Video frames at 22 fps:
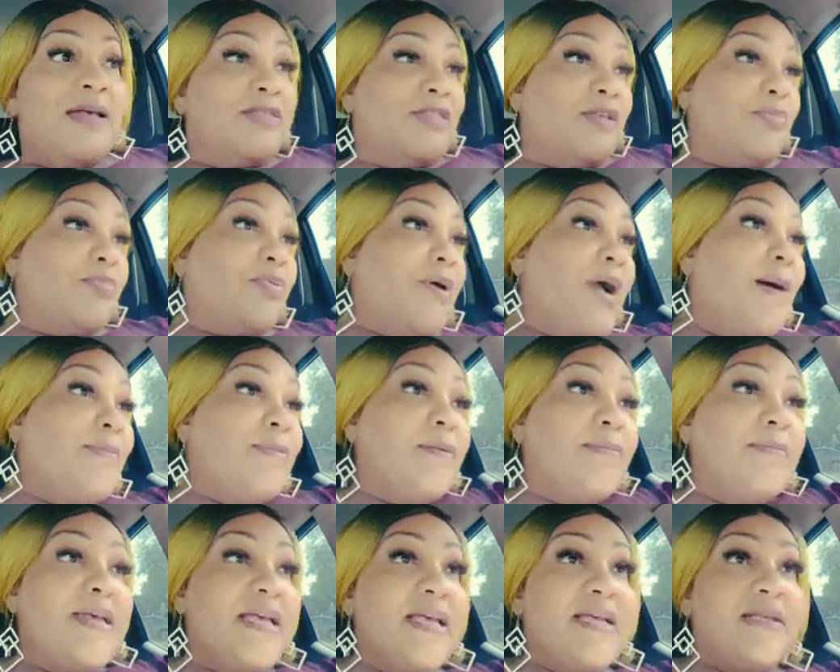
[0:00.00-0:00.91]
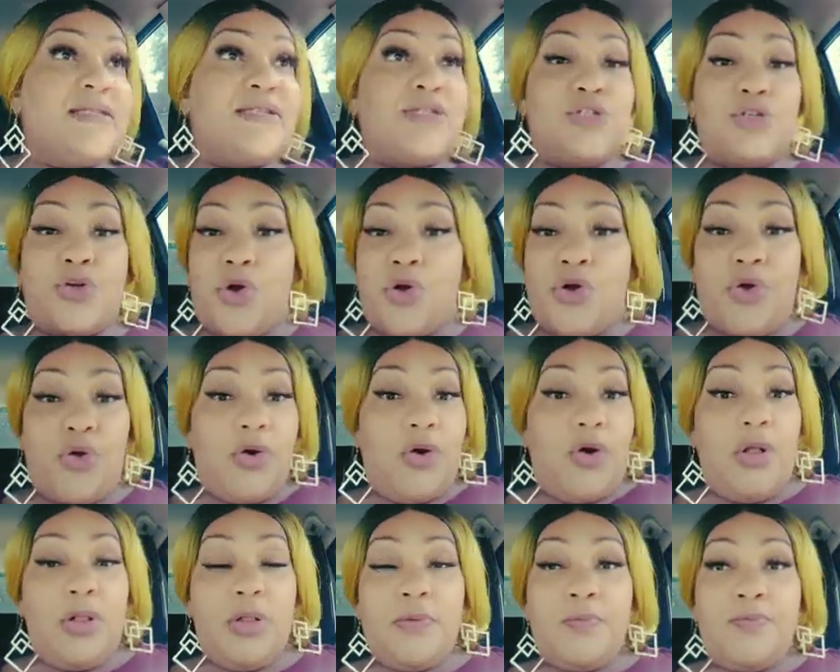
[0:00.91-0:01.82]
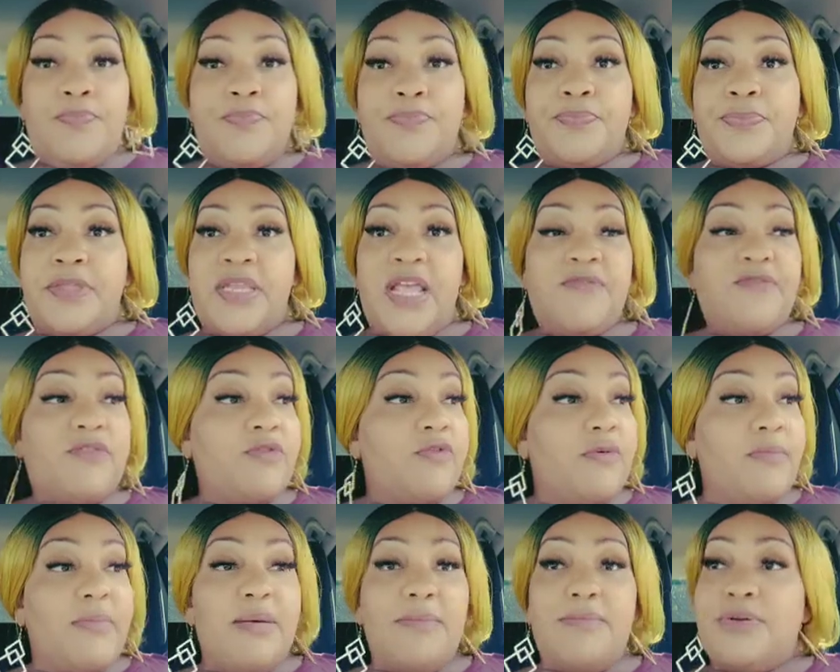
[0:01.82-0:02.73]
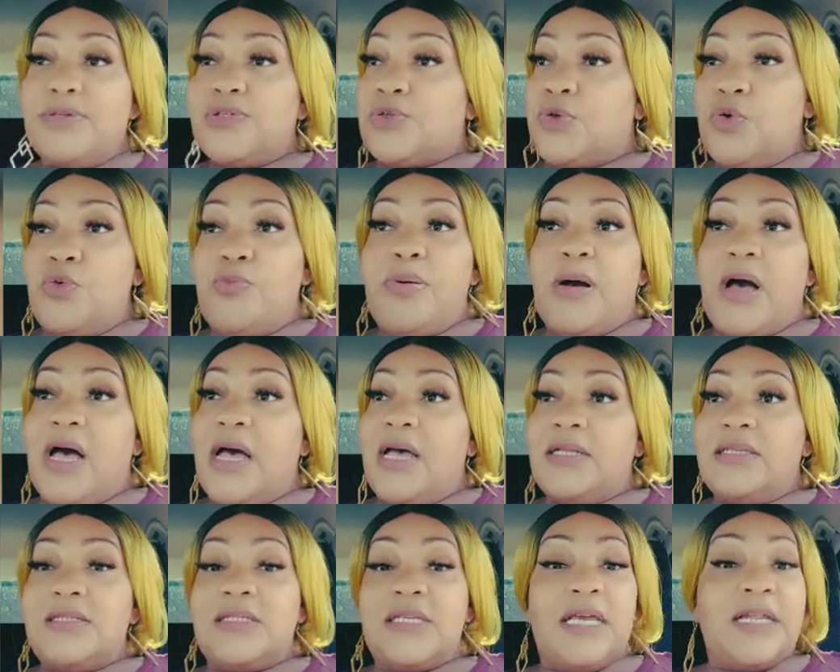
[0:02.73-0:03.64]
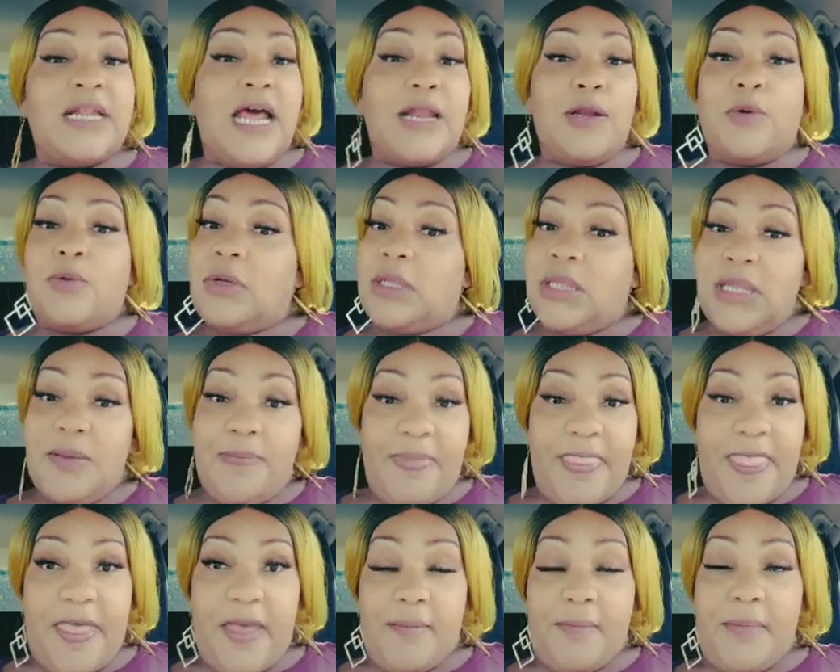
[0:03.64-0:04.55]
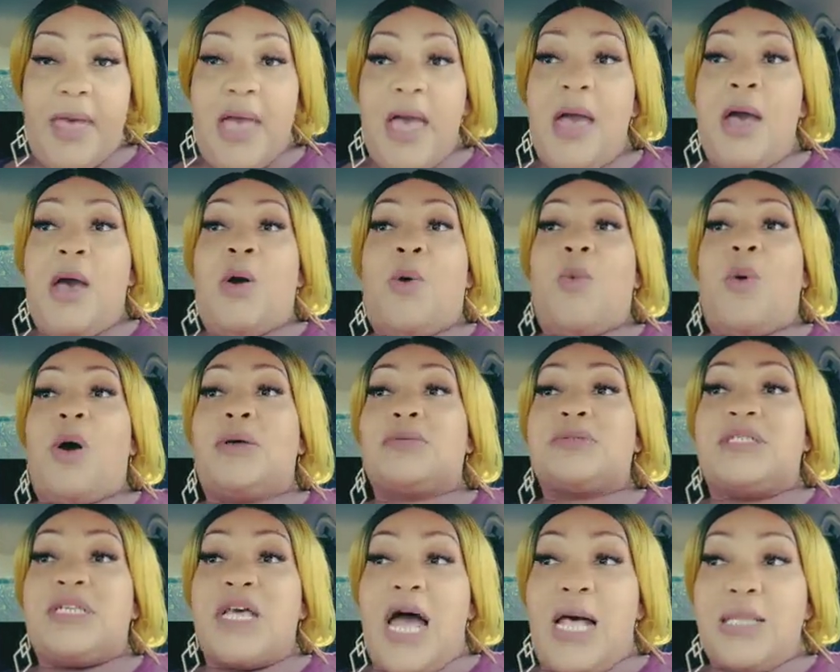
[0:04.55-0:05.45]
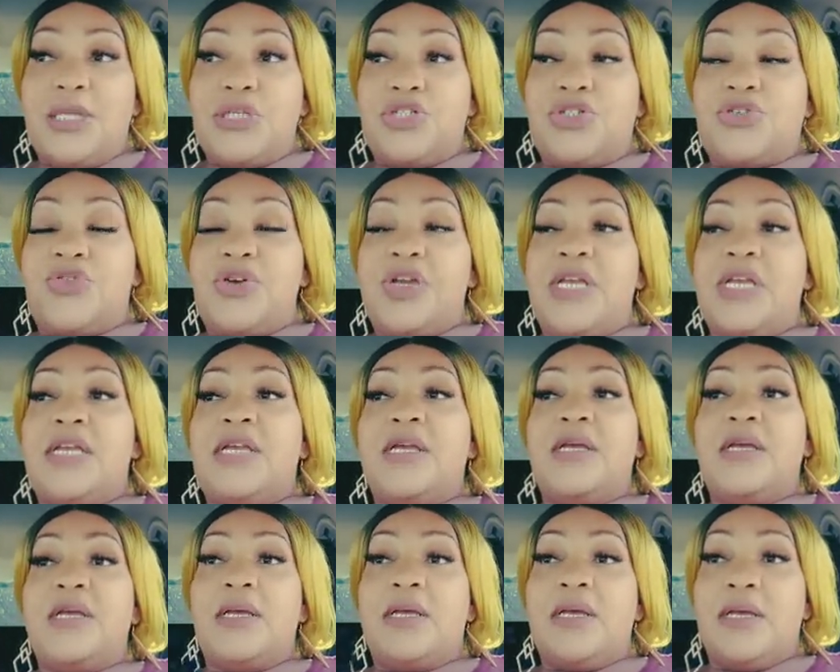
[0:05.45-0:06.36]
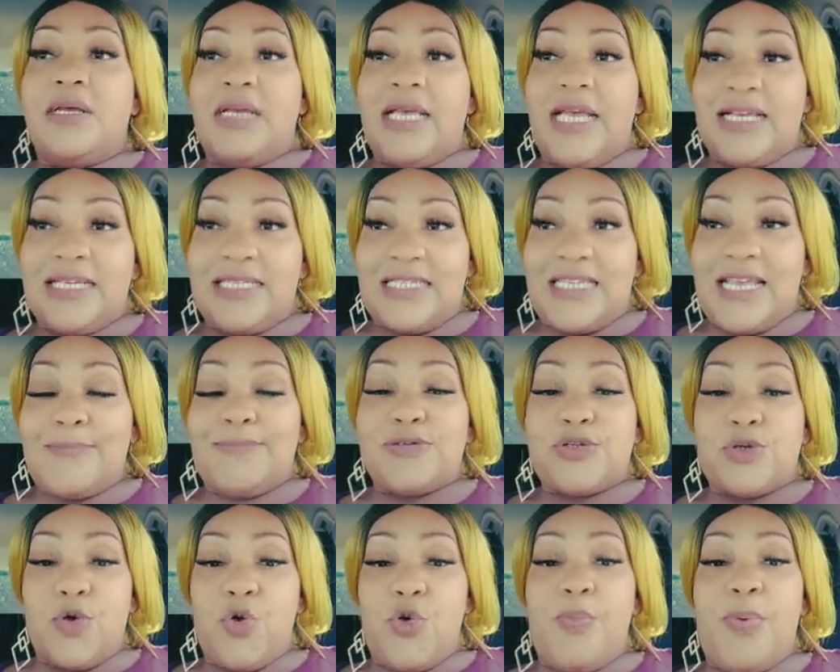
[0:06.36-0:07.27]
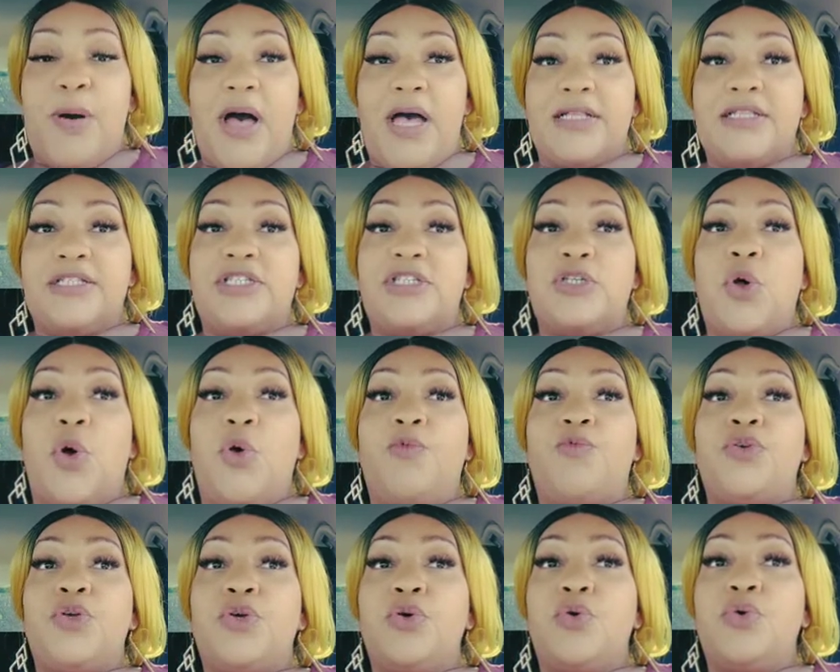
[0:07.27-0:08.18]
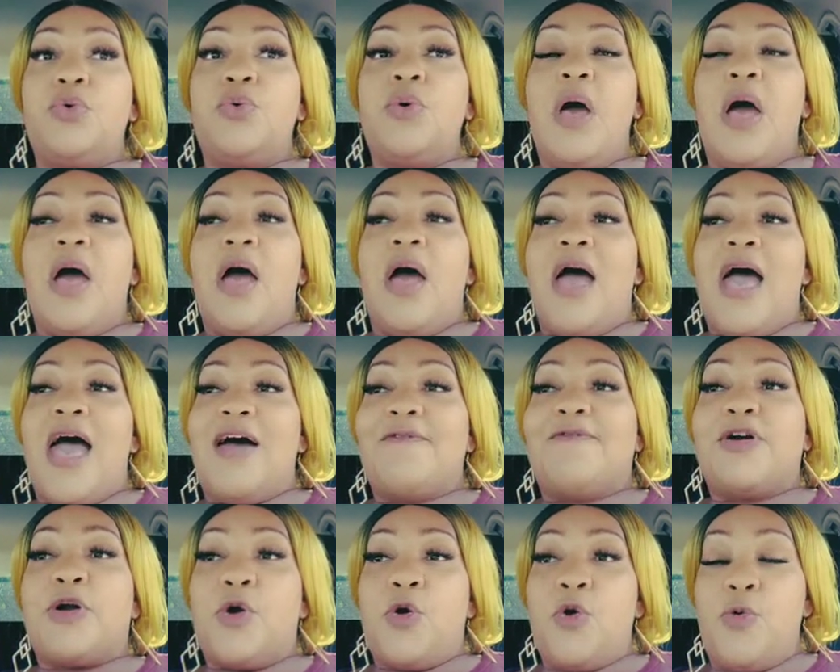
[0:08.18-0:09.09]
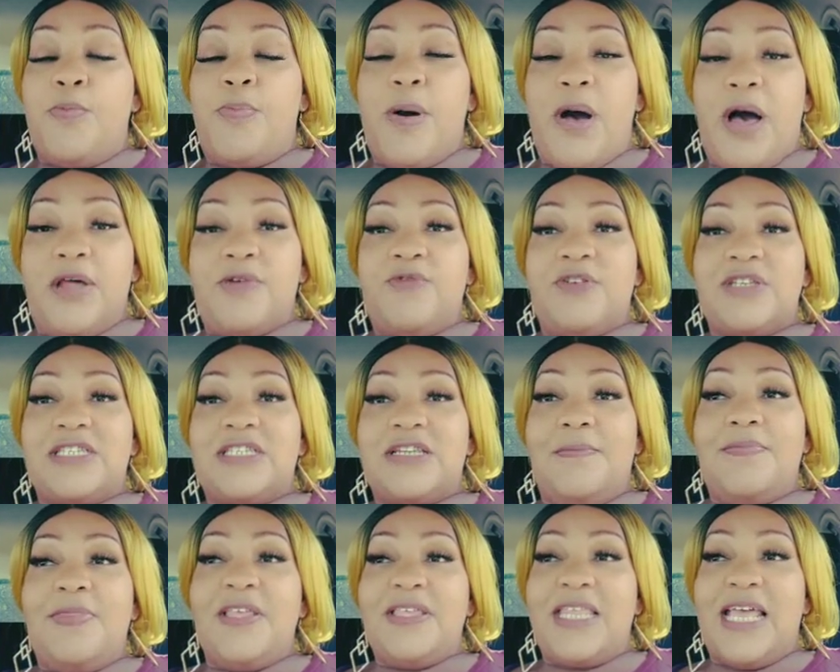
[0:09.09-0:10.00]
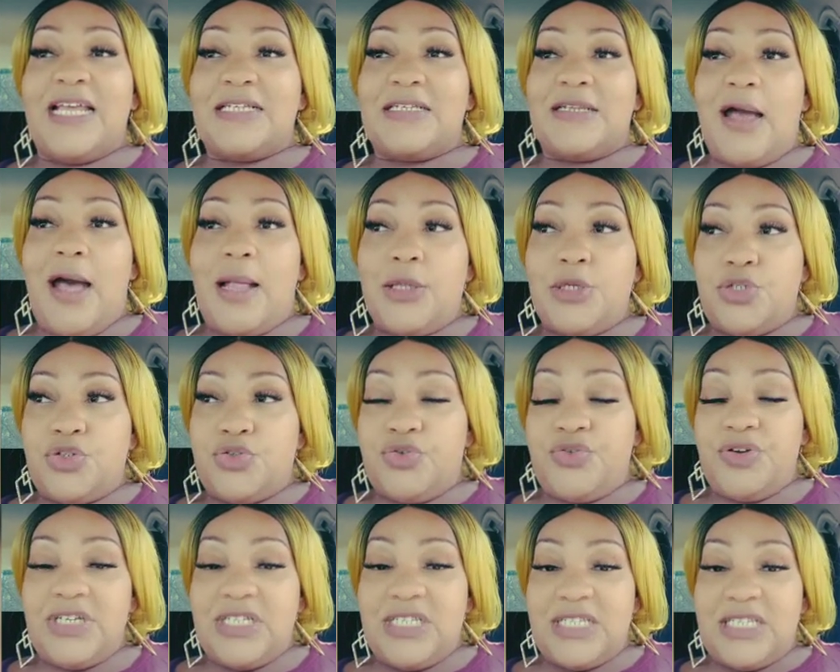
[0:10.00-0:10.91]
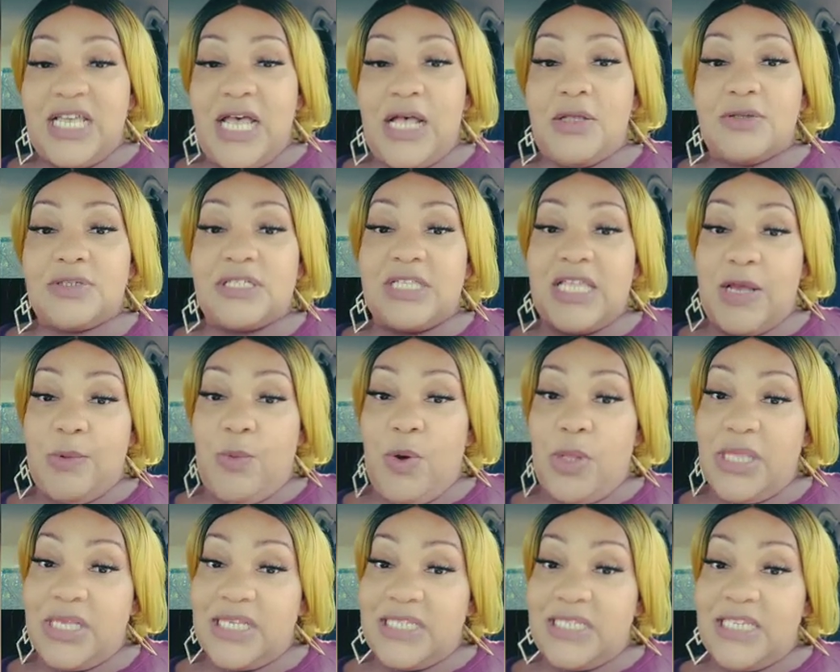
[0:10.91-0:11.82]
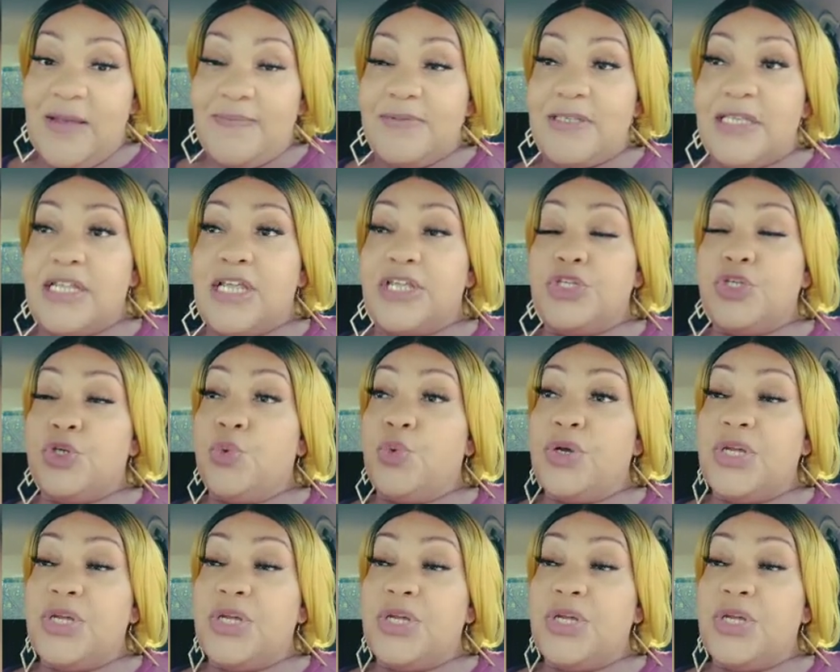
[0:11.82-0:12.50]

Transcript: The problem is your girl never remembers coupons and I don't clip them. Well, Dollar Tree accepts coupons. So if you have a coupon for something that Dollar Tree sells, they will accept it and you